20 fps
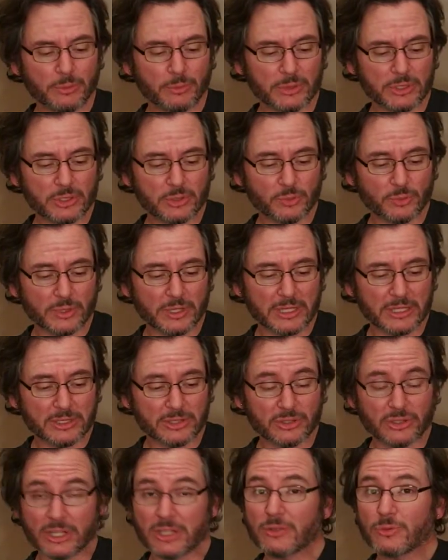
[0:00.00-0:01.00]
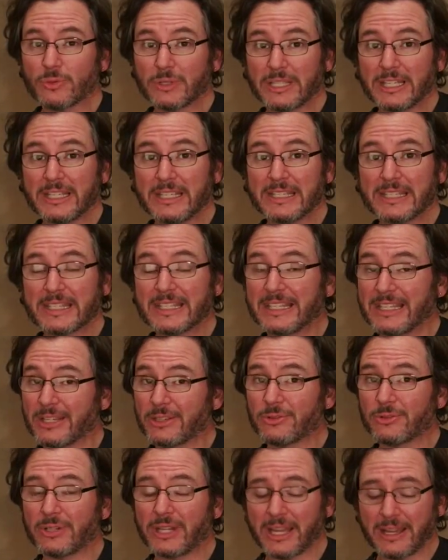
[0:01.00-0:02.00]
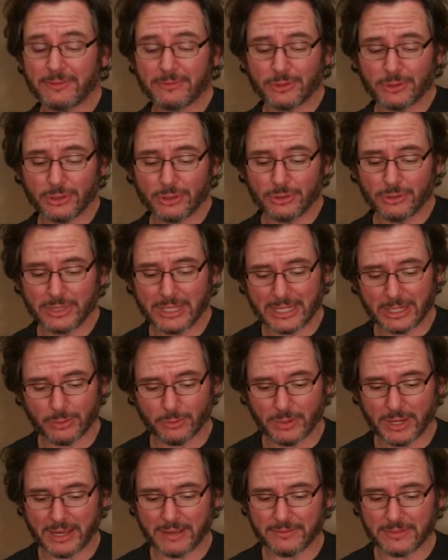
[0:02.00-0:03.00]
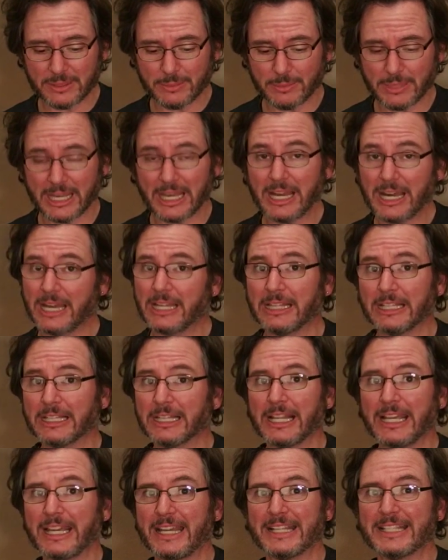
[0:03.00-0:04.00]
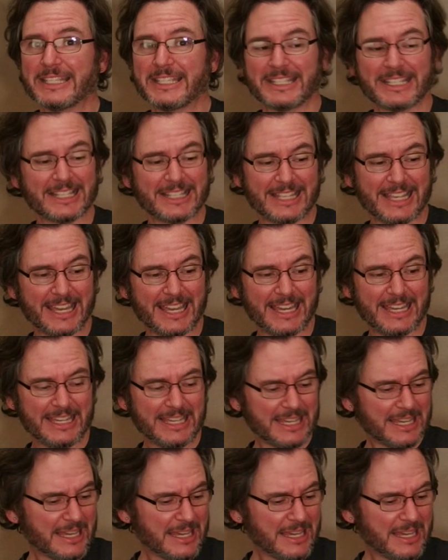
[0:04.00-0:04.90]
which was just released yesterday afternoon and arrived in my hot little hands today.